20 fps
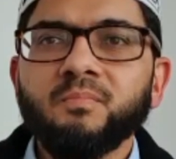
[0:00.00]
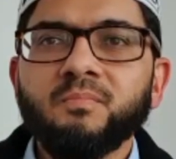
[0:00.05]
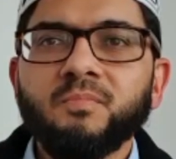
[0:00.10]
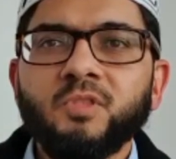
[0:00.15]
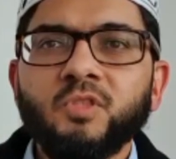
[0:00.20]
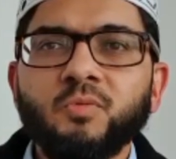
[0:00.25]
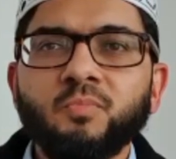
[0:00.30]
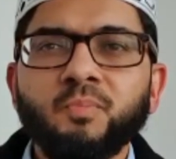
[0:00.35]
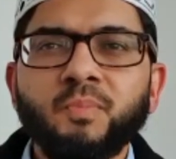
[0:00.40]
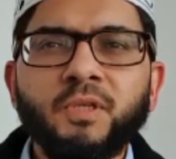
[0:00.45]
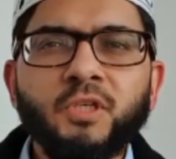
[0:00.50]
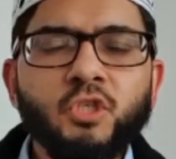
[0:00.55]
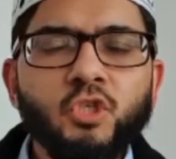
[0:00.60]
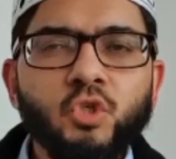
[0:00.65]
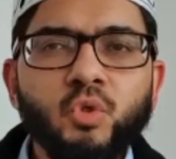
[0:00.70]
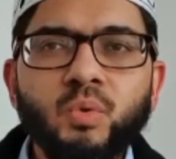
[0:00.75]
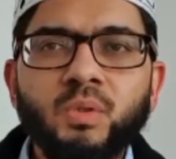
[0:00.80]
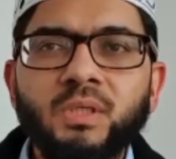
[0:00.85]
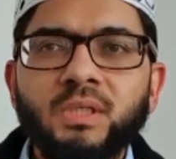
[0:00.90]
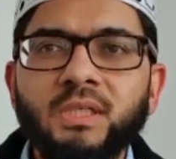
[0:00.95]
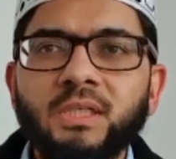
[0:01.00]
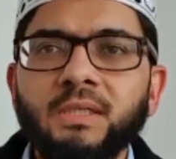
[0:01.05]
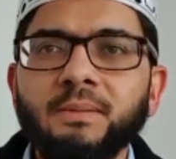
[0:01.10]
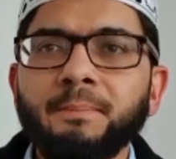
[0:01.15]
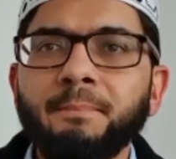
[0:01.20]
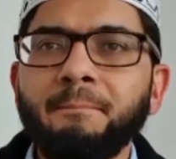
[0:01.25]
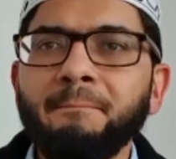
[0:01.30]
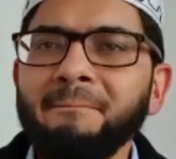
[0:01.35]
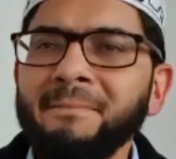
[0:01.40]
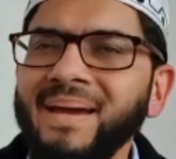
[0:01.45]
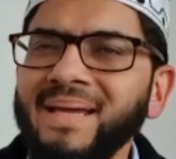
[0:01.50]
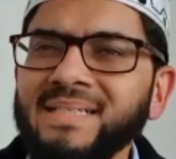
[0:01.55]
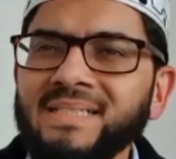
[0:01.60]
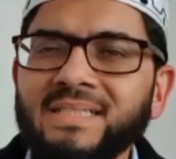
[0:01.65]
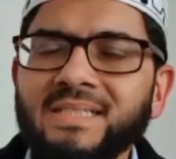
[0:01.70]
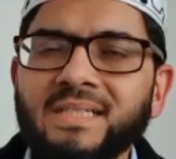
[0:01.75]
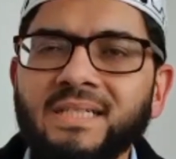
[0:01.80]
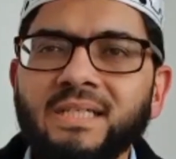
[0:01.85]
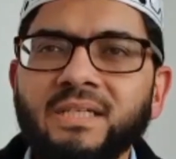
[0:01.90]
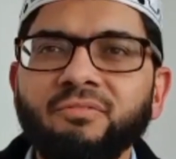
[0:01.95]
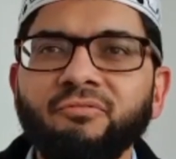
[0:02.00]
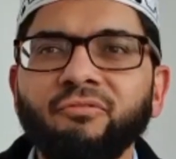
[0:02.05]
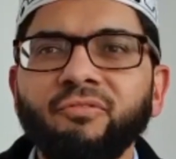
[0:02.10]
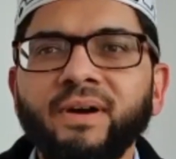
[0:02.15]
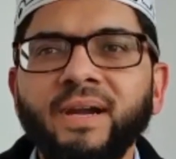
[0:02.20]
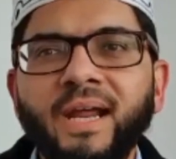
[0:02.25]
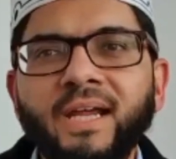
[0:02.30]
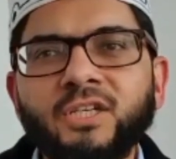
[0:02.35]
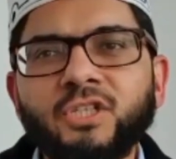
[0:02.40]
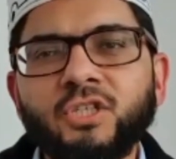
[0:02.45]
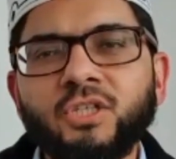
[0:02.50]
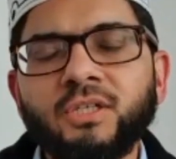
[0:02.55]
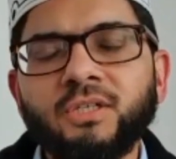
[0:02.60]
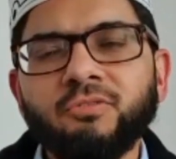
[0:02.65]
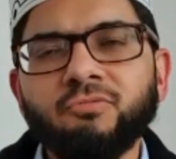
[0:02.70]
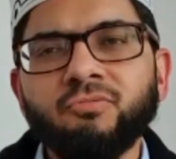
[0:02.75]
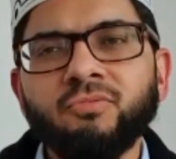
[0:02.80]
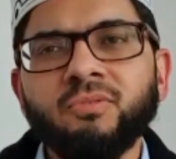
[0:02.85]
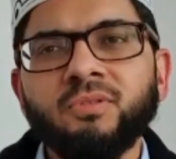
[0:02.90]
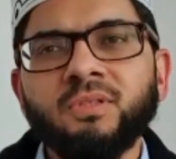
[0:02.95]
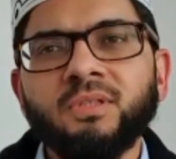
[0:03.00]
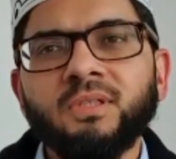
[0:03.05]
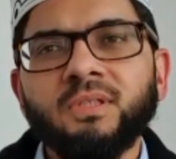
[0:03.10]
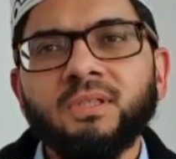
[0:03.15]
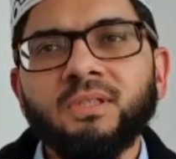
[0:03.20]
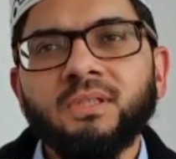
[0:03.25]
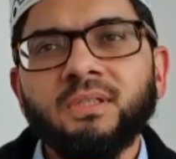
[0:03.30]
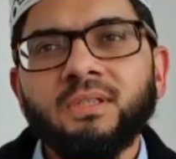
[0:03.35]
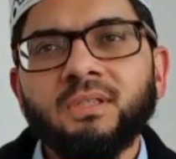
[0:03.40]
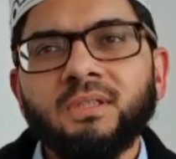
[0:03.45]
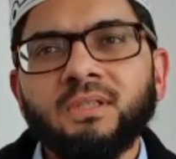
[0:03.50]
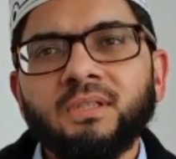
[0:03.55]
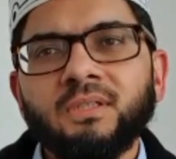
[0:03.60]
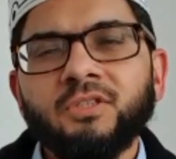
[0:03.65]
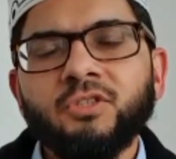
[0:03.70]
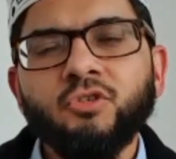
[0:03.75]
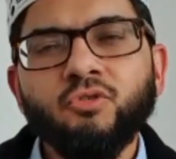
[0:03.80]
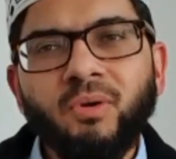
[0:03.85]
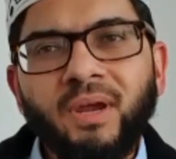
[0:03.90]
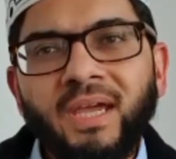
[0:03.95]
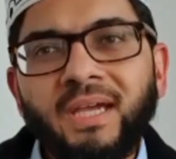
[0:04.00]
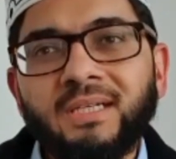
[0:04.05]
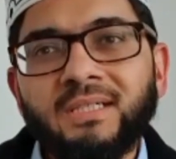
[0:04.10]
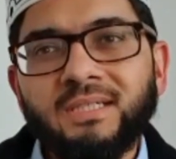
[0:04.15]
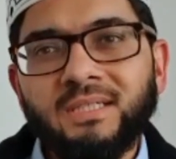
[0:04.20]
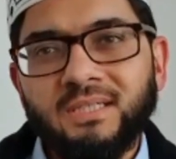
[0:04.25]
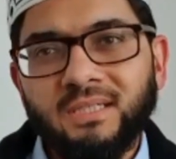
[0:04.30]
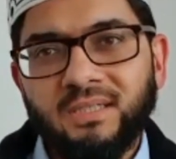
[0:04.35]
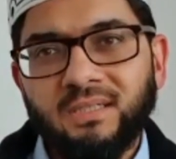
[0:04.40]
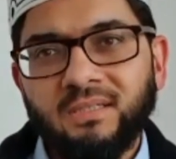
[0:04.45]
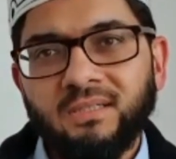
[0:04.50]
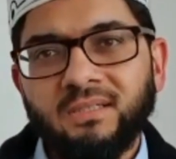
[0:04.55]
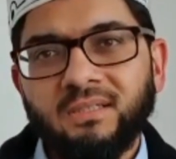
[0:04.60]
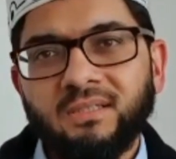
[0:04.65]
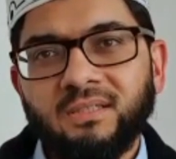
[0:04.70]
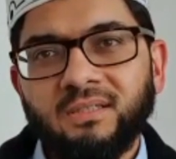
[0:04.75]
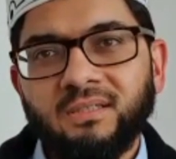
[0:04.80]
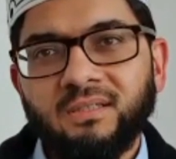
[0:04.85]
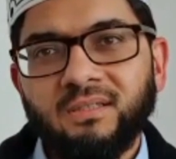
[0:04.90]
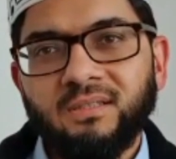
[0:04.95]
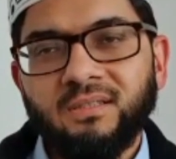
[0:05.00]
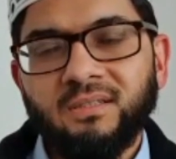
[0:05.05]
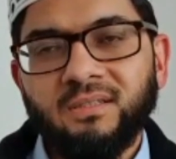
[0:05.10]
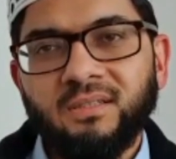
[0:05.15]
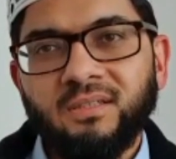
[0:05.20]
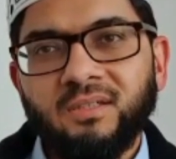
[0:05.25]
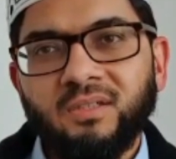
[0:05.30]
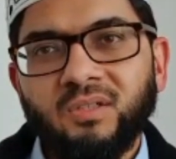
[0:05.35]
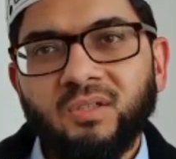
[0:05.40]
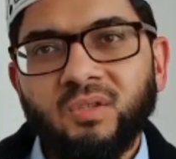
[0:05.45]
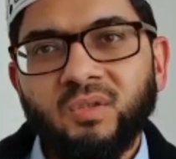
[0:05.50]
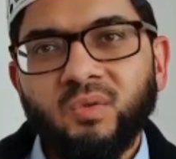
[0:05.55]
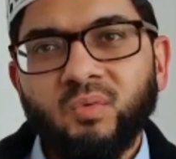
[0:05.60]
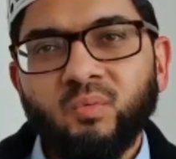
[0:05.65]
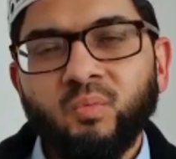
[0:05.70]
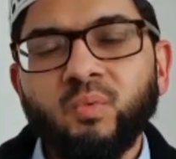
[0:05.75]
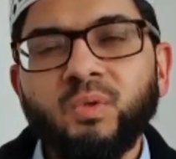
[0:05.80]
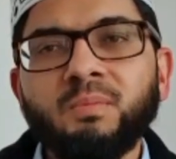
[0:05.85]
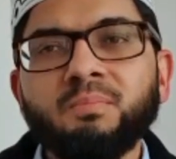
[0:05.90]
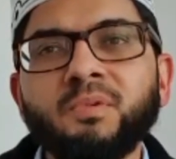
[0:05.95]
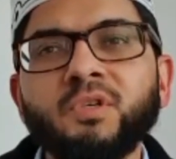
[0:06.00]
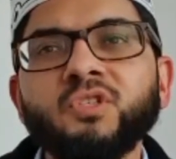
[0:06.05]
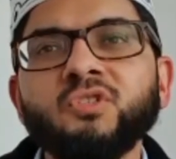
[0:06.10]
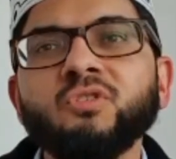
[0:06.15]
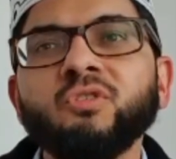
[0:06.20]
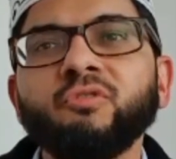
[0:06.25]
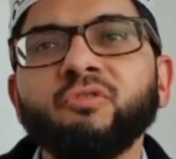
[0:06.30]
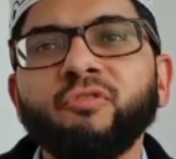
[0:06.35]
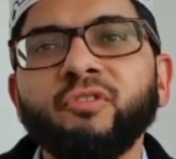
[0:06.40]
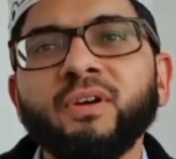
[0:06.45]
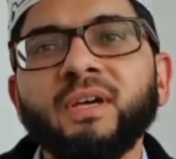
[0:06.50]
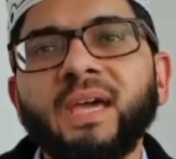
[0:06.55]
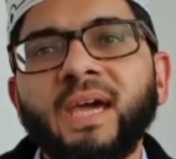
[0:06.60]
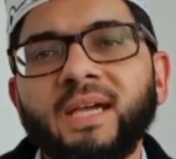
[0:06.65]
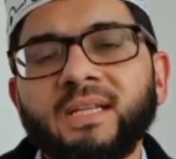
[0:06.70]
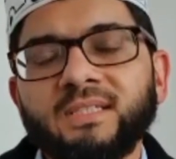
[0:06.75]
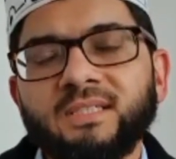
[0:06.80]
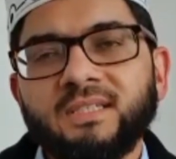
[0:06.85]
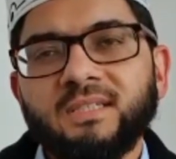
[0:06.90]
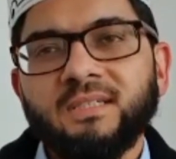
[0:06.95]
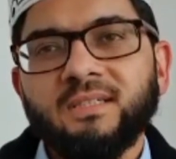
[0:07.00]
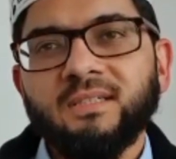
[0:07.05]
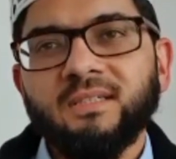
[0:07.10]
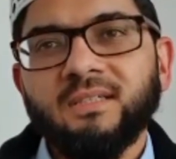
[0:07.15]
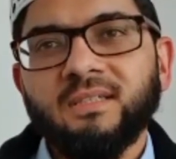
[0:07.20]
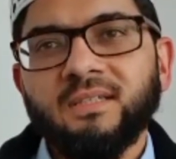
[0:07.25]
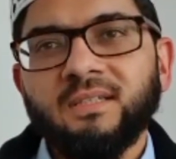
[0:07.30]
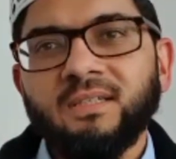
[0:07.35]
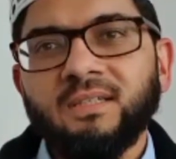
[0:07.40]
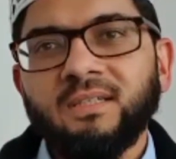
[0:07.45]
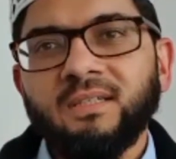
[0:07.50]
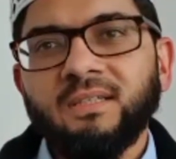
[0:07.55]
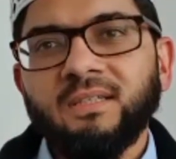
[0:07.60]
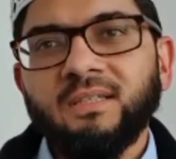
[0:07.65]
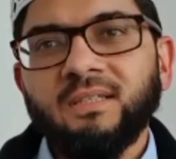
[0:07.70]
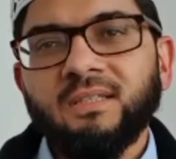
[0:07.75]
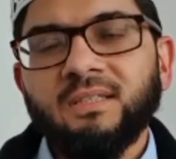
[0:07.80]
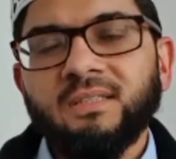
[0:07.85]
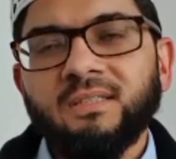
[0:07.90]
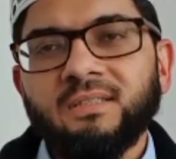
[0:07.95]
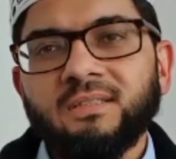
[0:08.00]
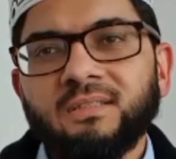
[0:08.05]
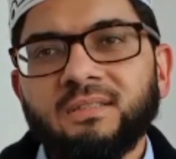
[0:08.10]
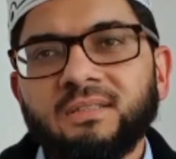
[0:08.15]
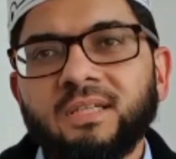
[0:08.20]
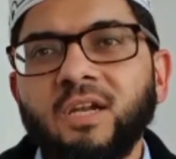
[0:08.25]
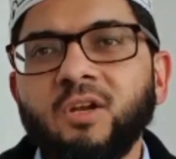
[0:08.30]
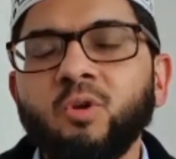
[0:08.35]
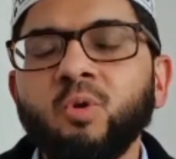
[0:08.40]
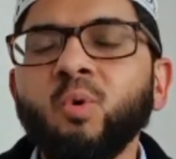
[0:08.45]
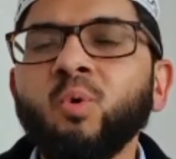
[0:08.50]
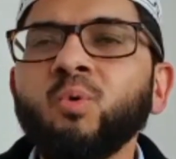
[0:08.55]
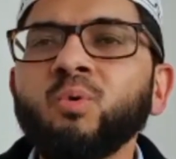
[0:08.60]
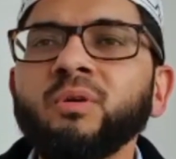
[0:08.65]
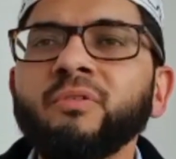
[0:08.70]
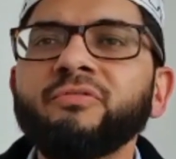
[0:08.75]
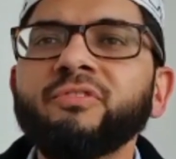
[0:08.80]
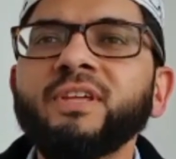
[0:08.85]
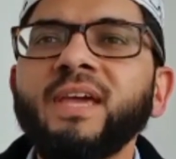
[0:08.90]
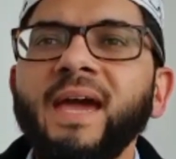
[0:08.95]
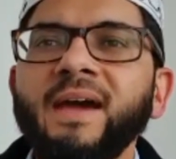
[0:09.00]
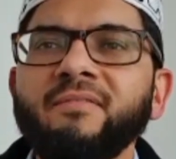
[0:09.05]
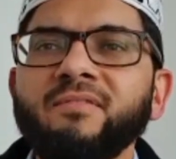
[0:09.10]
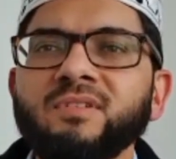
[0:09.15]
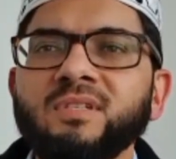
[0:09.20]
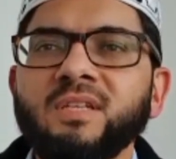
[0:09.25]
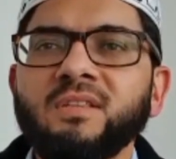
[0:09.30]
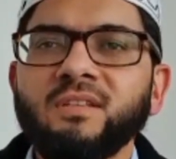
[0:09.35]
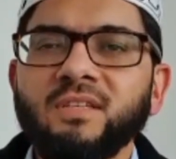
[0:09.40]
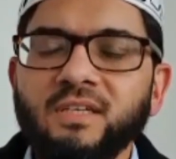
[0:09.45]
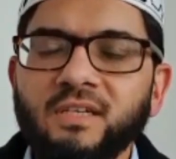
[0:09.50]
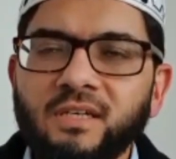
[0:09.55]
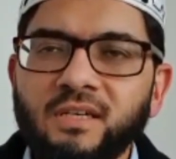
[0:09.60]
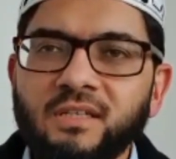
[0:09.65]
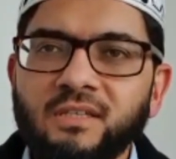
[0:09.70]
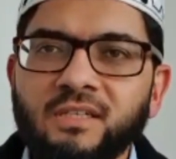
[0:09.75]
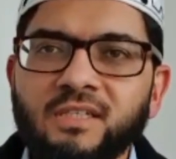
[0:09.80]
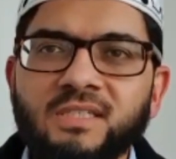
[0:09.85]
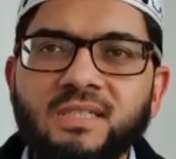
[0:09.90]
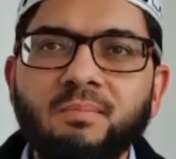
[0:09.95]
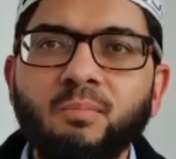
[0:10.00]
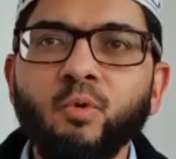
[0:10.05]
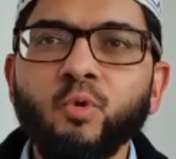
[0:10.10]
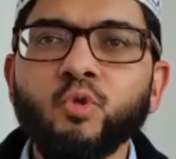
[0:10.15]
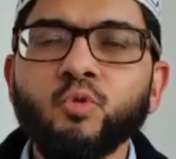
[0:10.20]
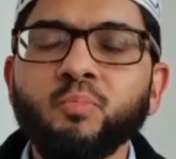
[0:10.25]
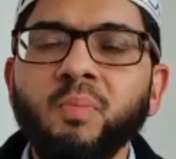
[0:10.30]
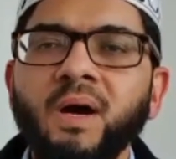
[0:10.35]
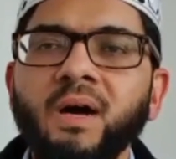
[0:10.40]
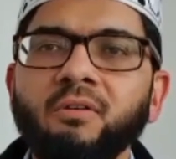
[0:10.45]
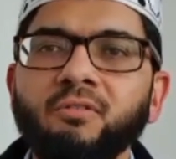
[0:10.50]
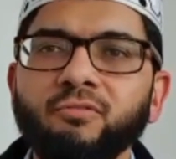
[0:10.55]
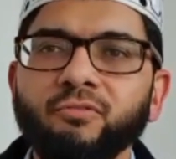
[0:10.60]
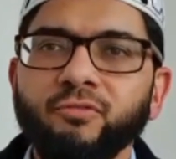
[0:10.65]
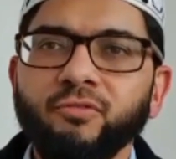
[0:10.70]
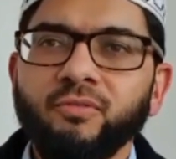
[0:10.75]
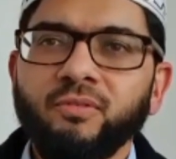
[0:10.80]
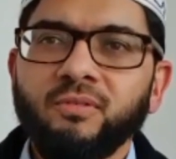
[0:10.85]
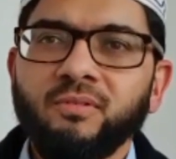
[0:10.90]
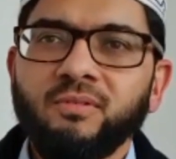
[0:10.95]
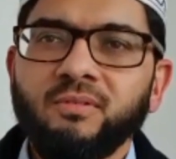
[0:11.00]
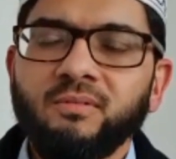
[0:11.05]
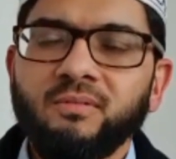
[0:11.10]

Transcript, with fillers: spiritually, mentally, financially drained, we must not forget that Lord of the heavens and the earth is the most powerful.